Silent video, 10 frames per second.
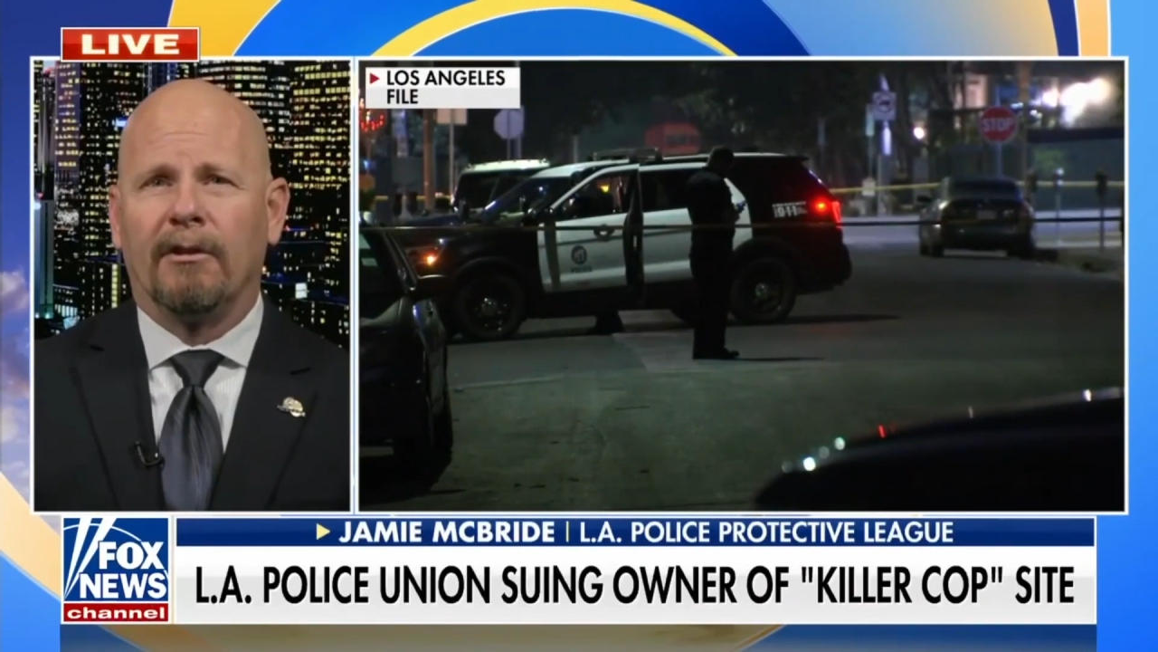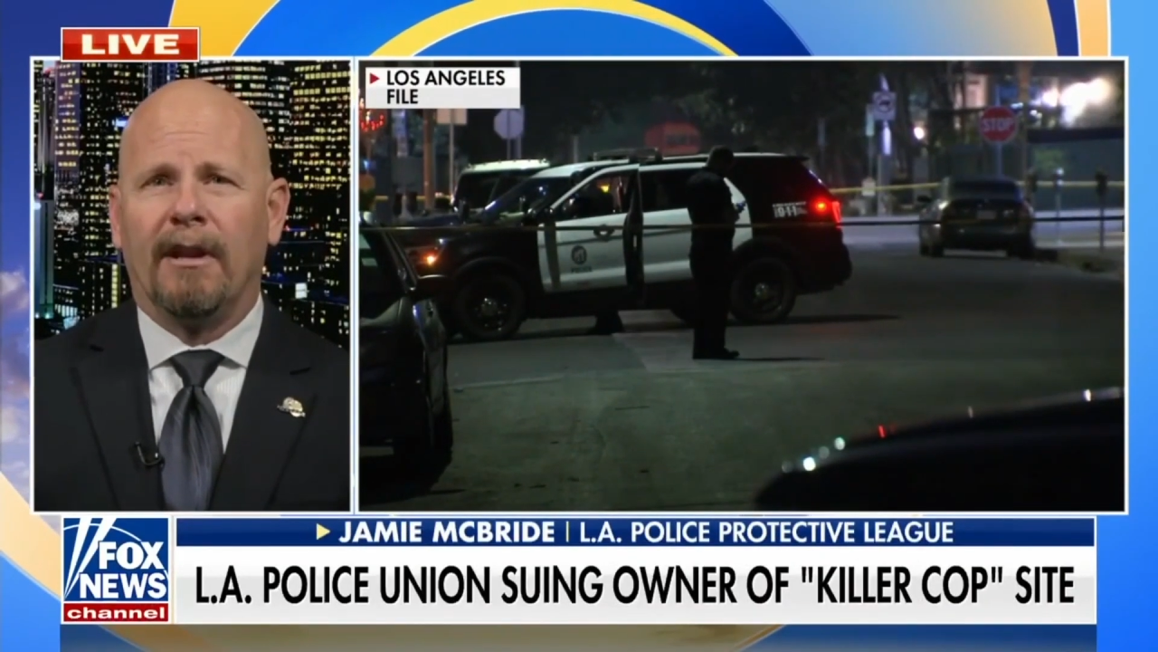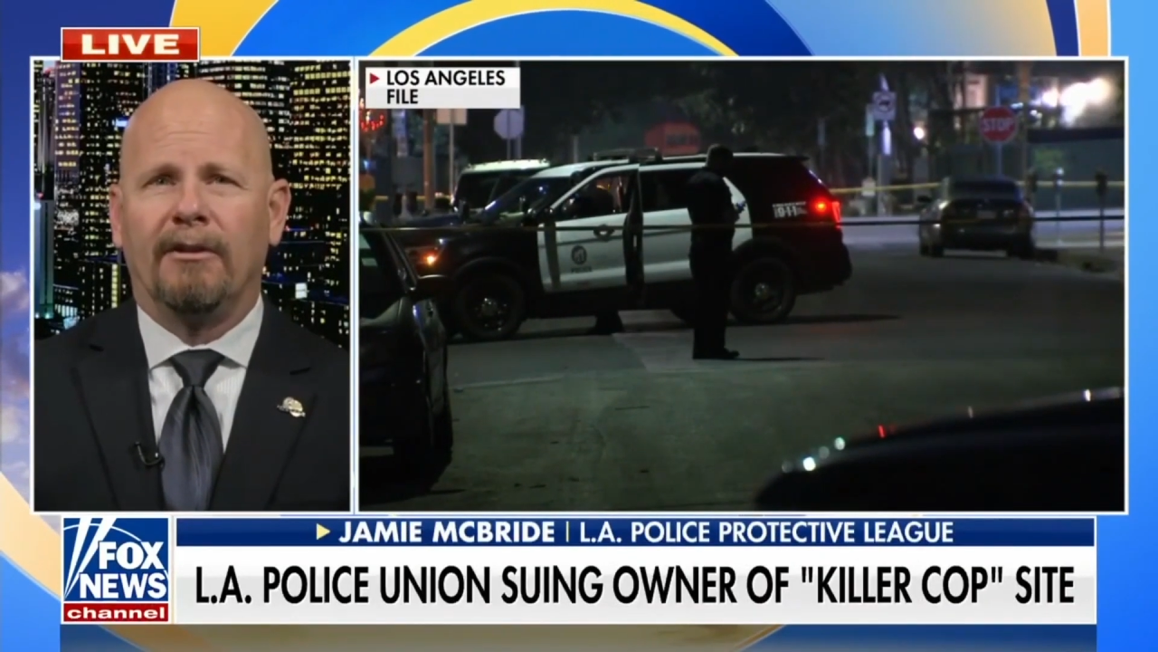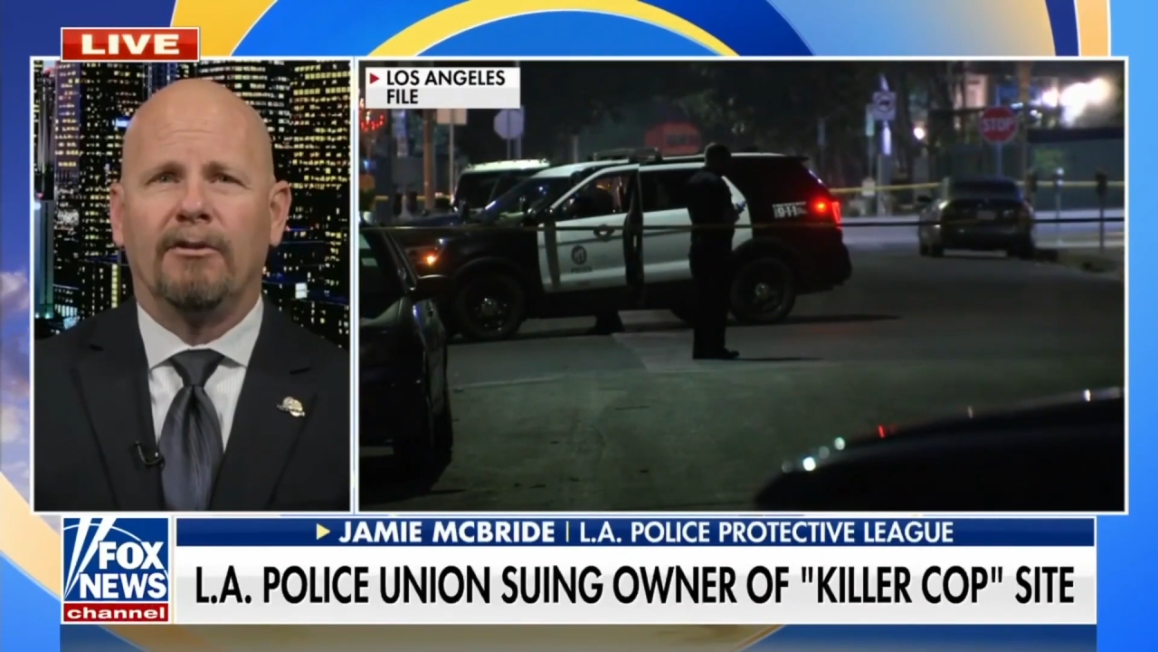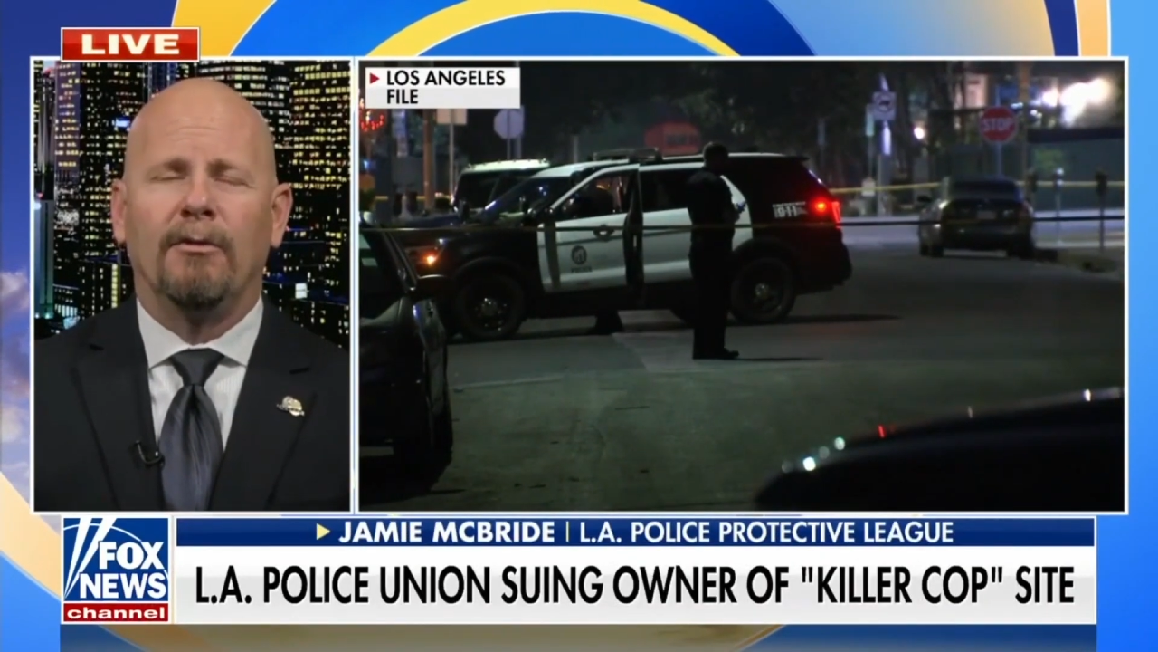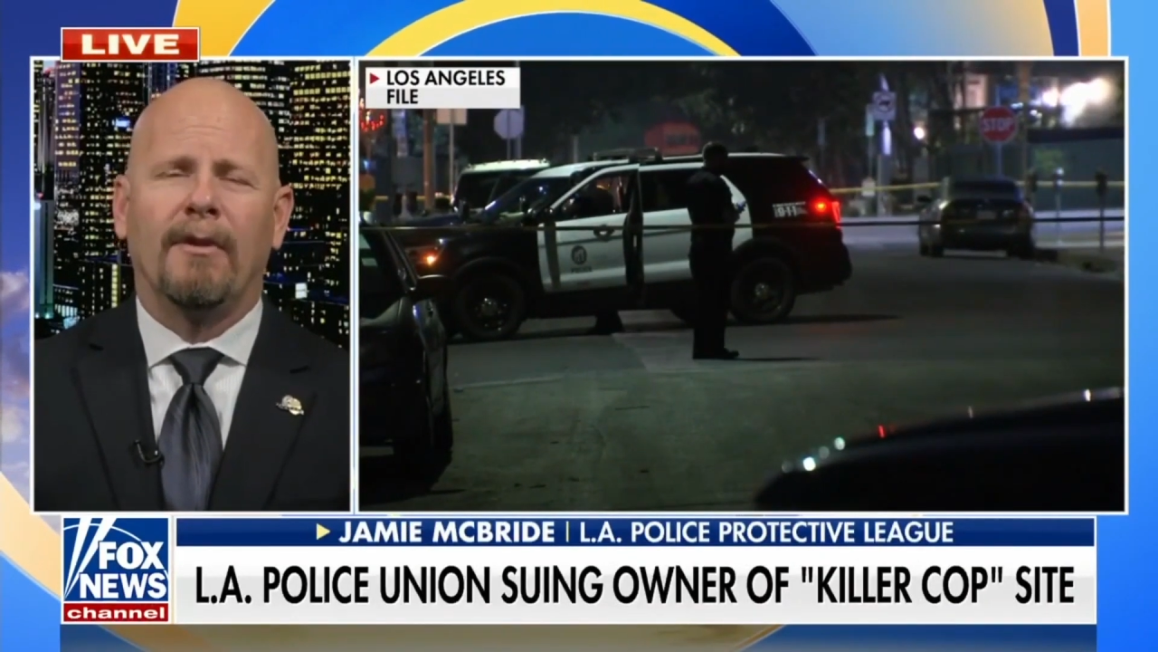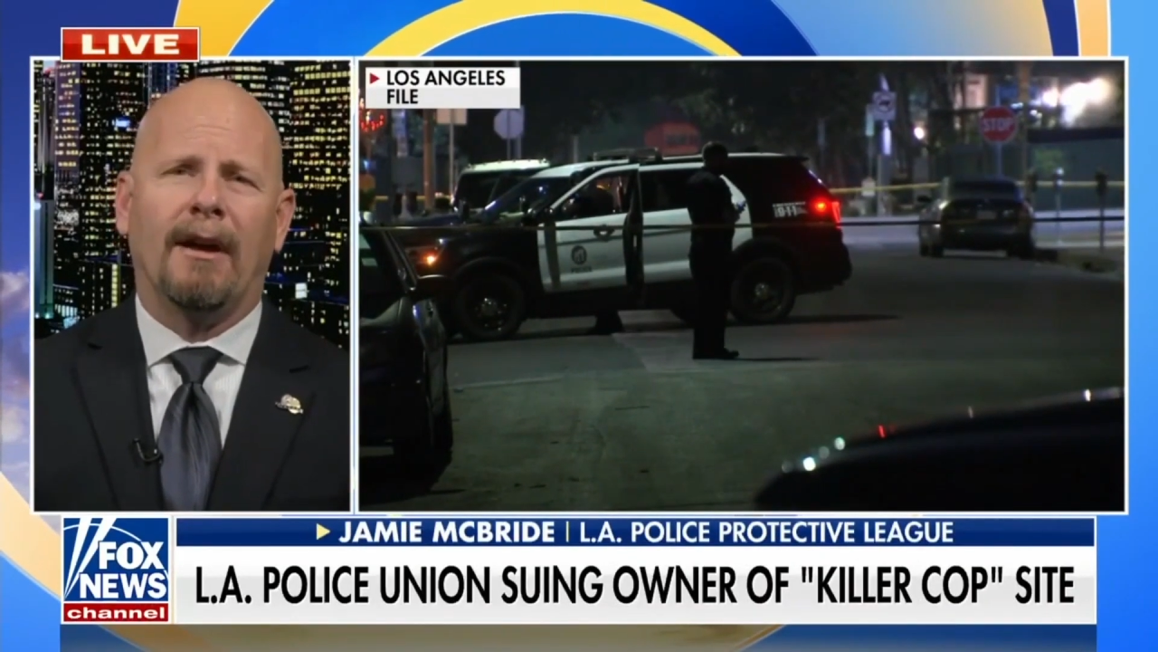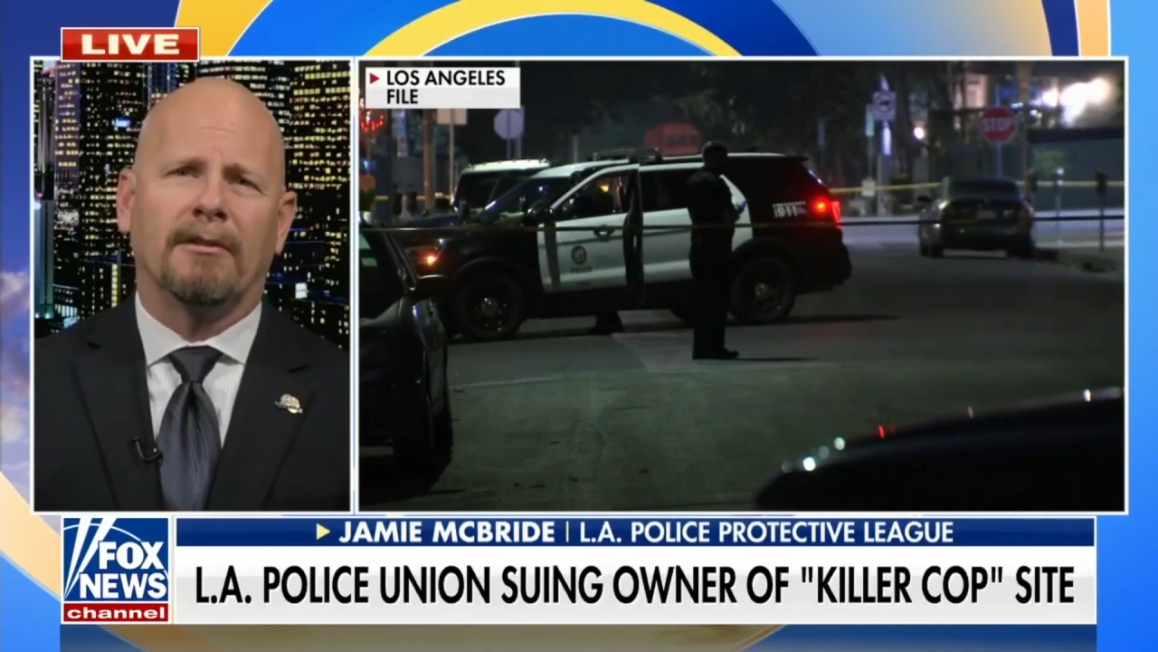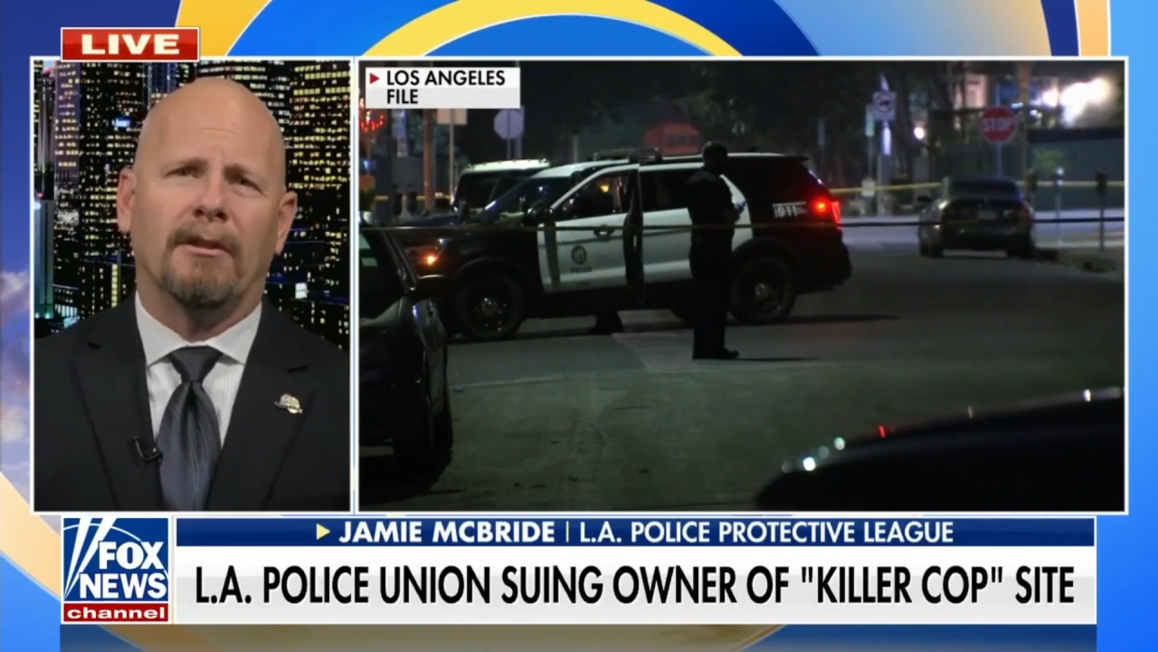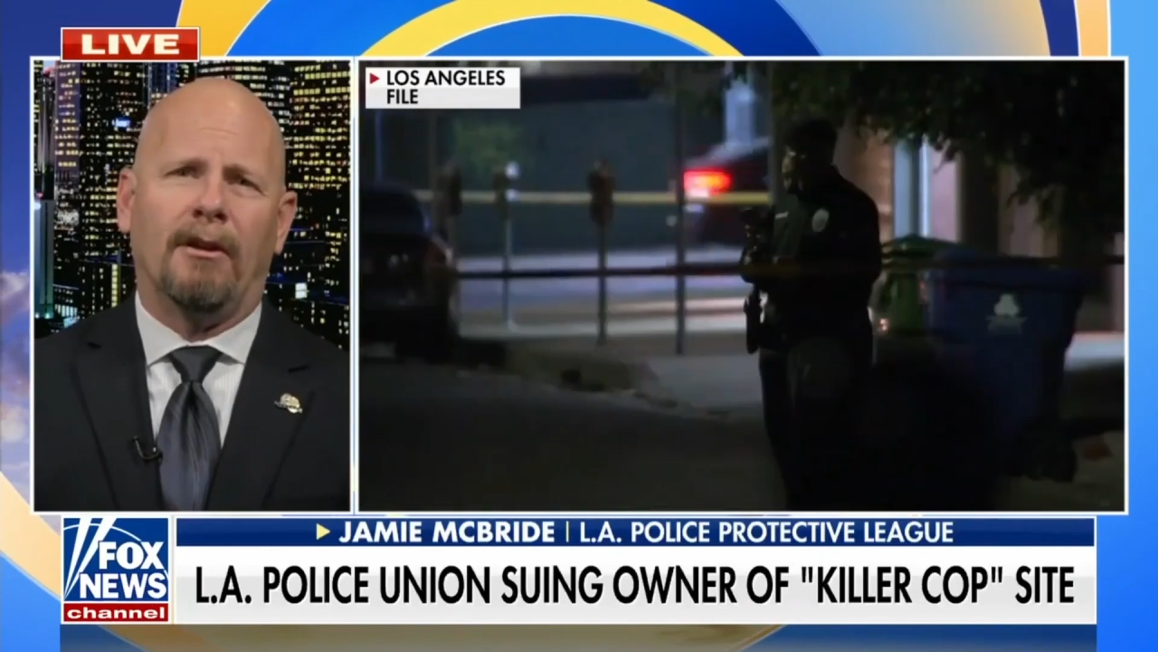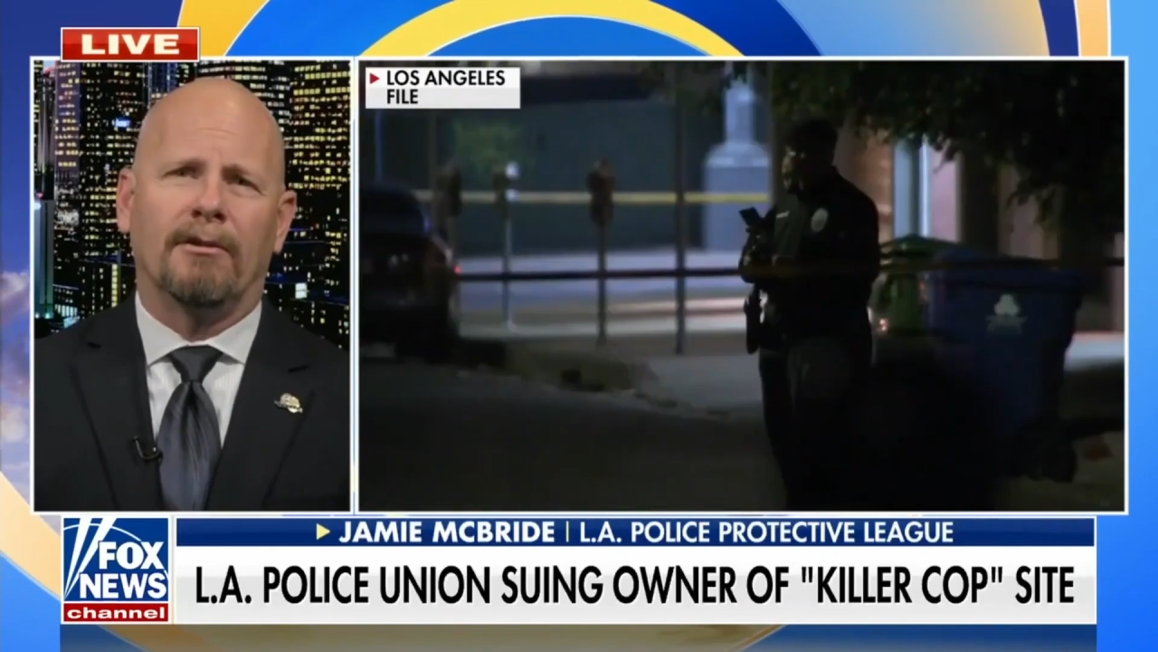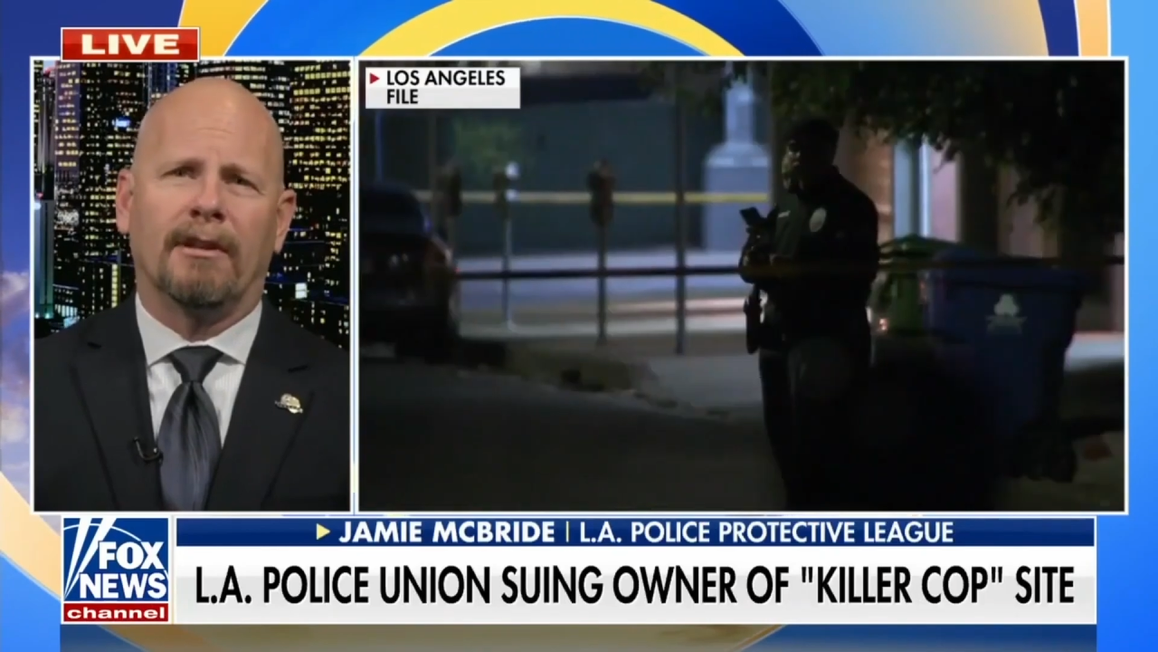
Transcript: and $2,000